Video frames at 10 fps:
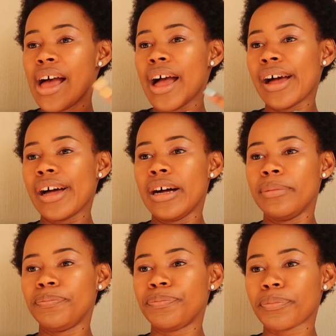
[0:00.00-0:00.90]

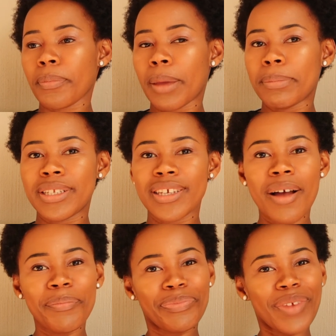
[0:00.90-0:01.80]
But
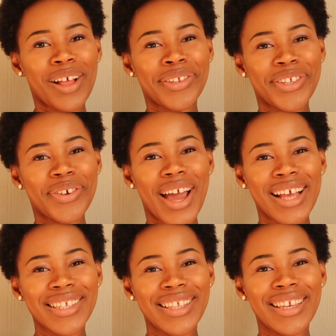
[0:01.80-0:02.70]
yeah, I'll see you
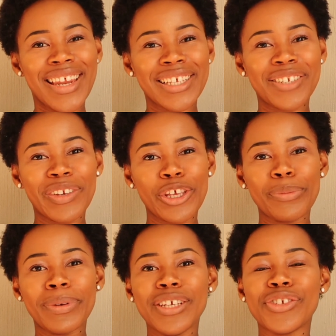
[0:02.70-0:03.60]
guys in the next video.
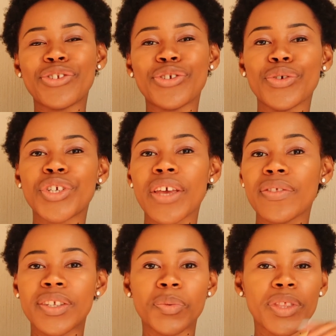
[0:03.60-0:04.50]
Please do share
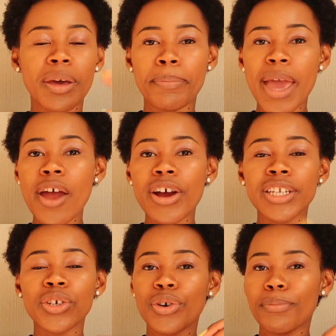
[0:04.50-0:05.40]
this with a
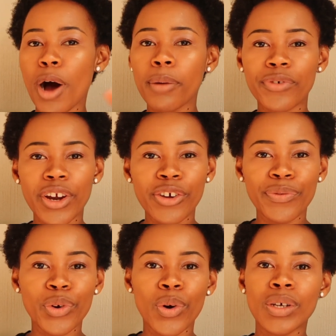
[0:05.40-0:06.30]
parent or a mom friend of
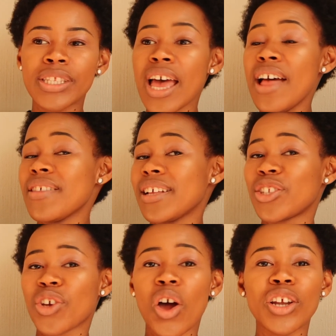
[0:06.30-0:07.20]
yours that's
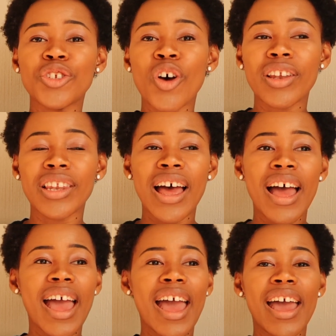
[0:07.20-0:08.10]
got a toddler
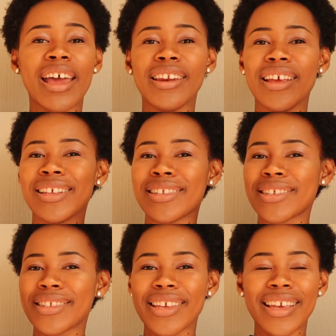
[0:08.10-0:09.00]
and
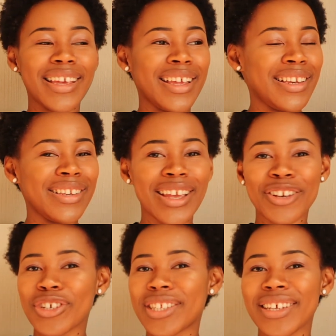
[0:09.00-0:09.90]
is
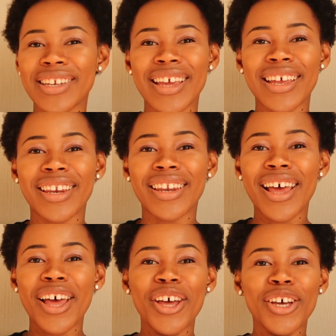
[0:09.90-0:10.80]
interested in
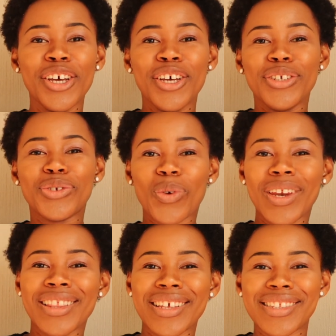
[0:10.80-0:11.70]

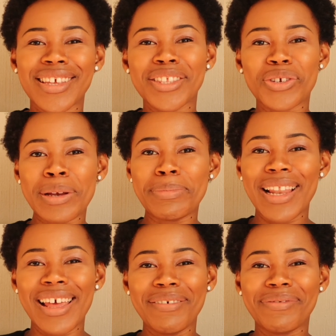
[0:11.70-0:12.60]
joining the sensory
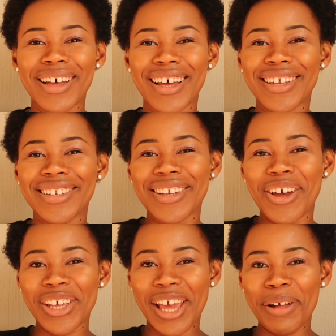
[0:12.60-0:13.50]
play fun.
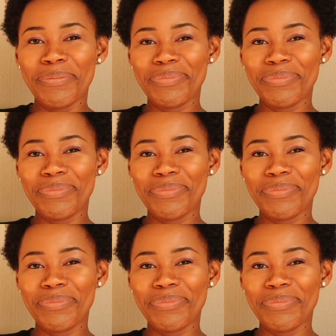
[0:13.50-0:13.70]
Okay.